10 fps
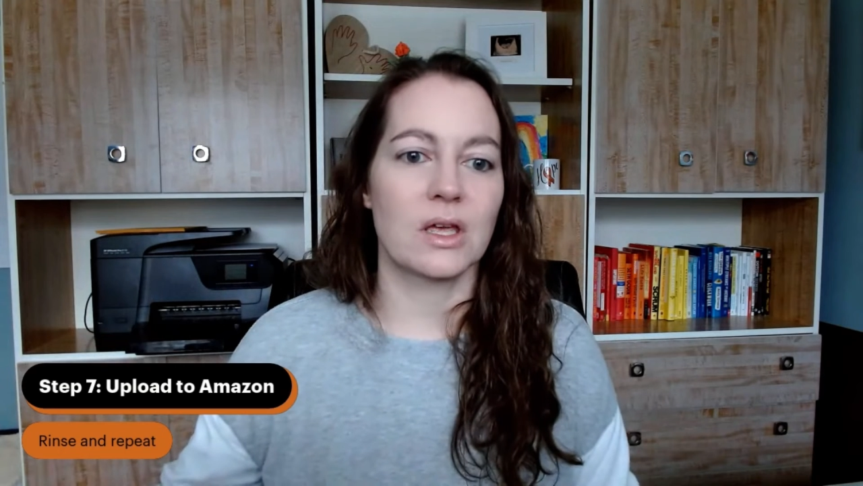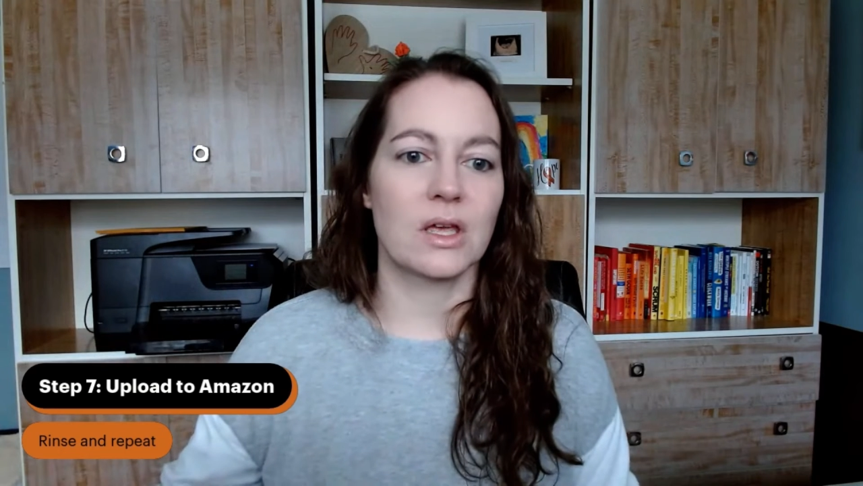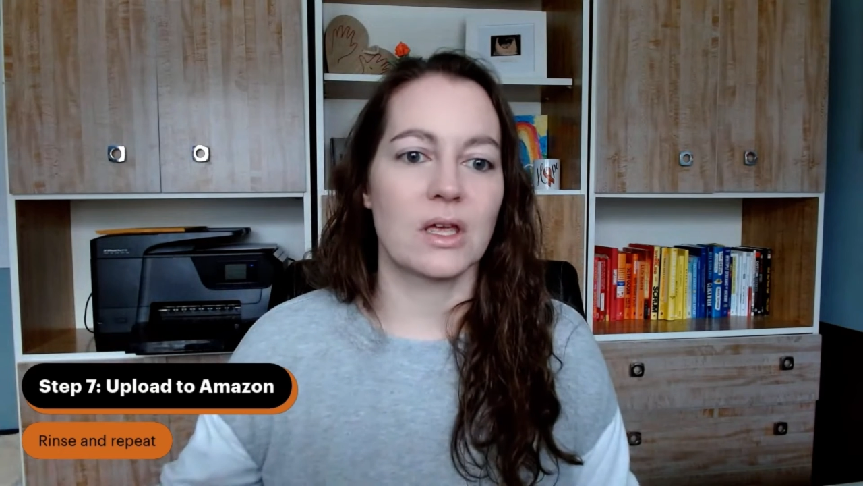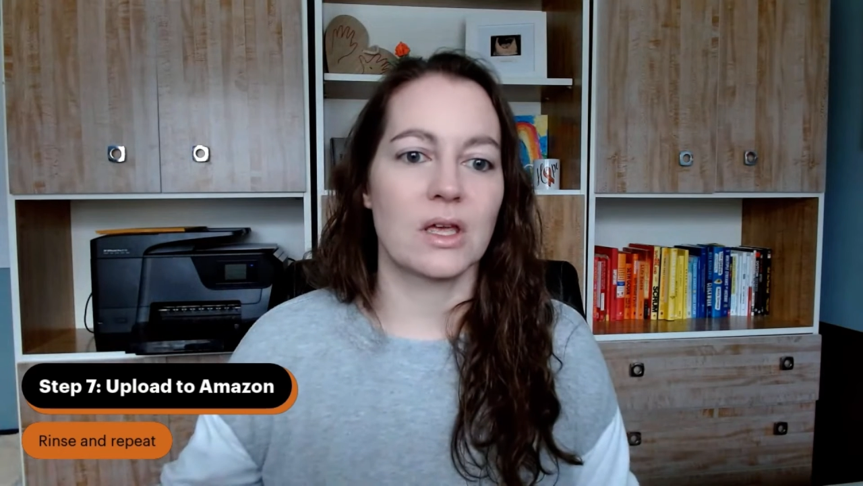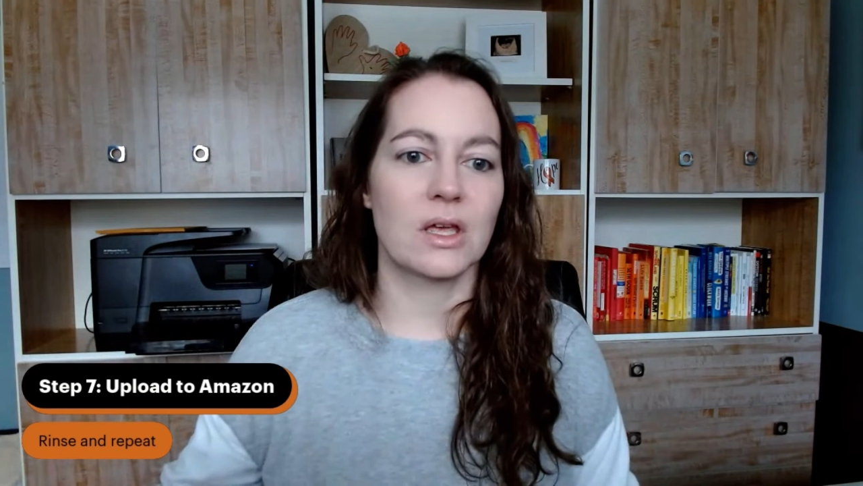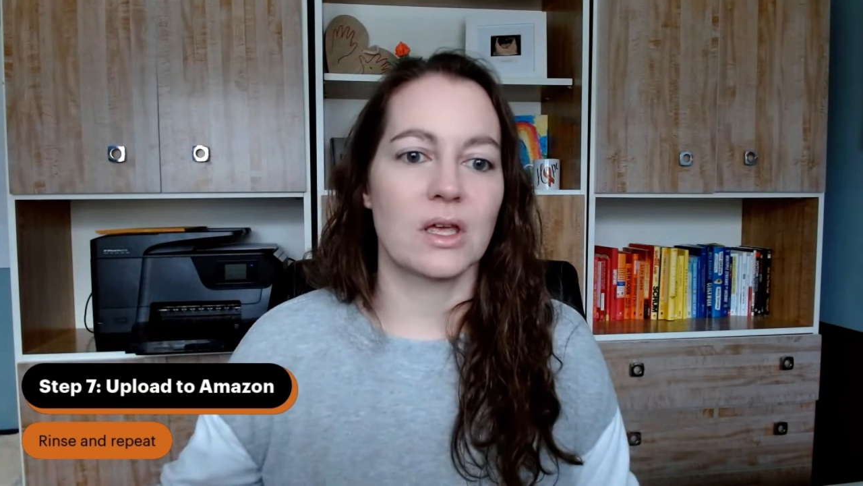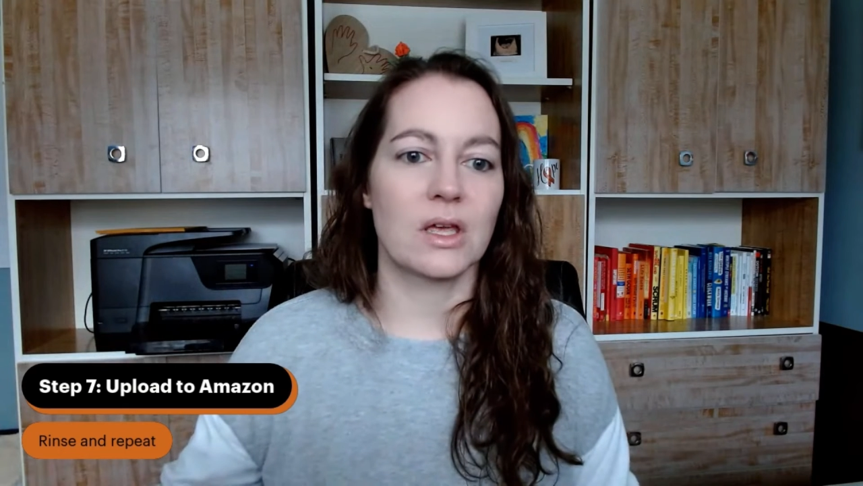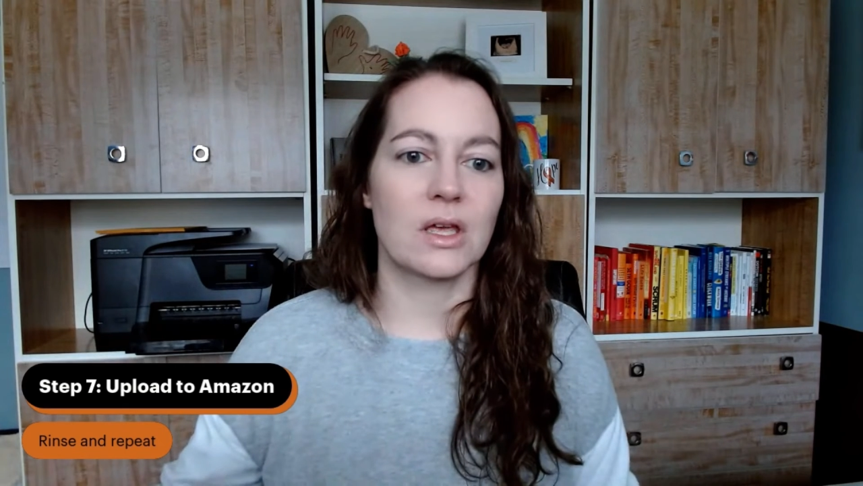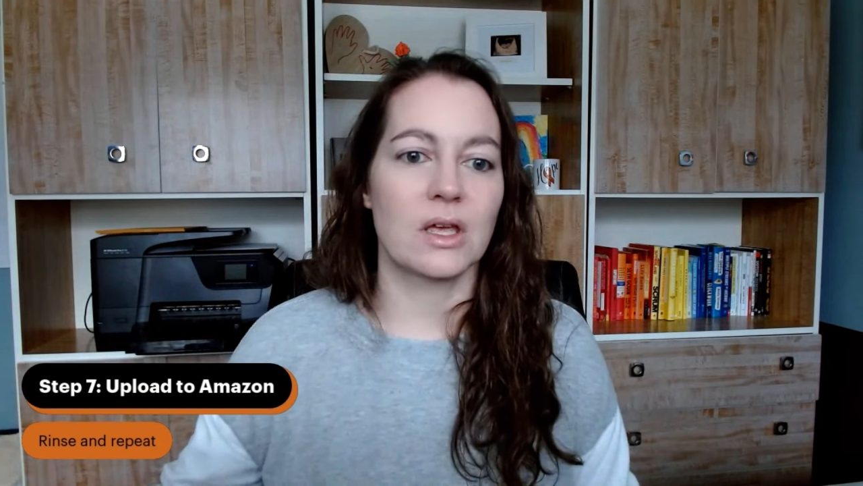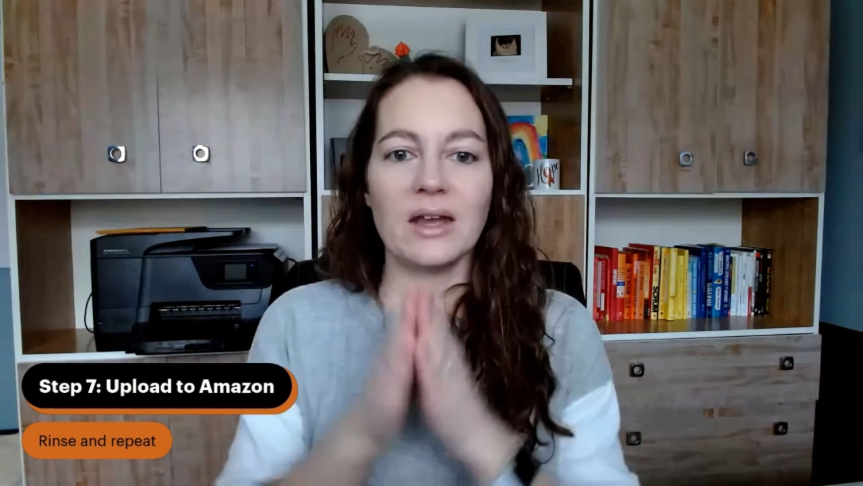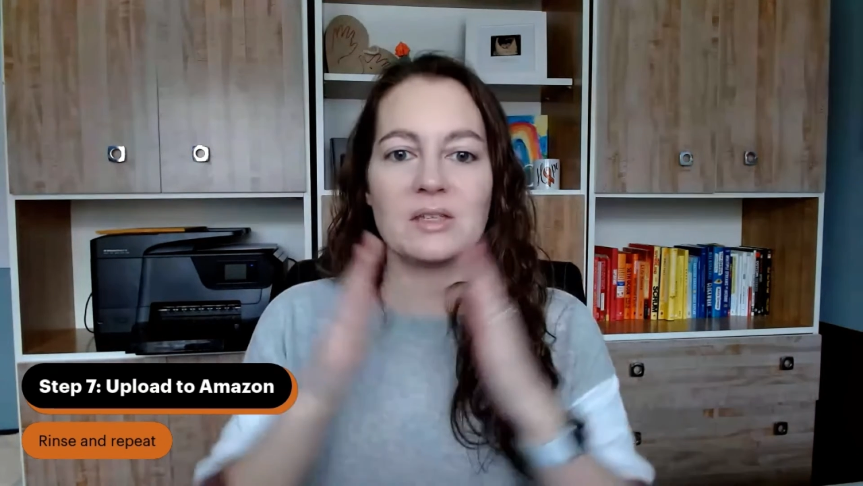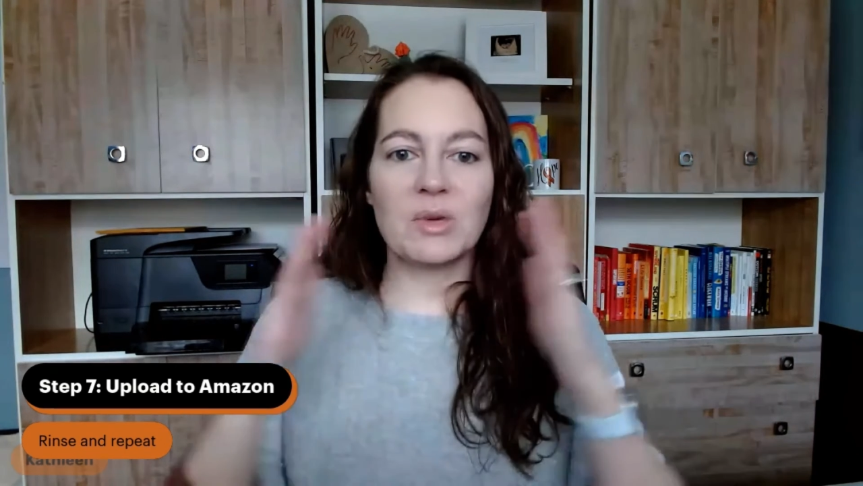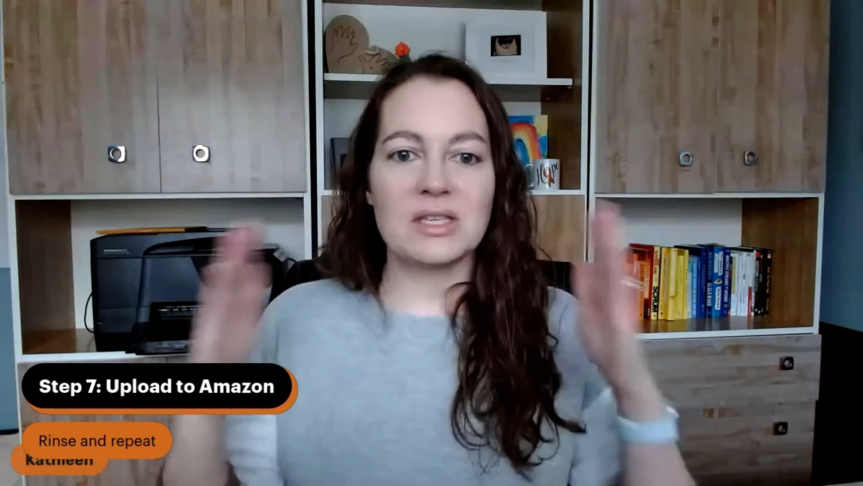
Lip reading: So that is my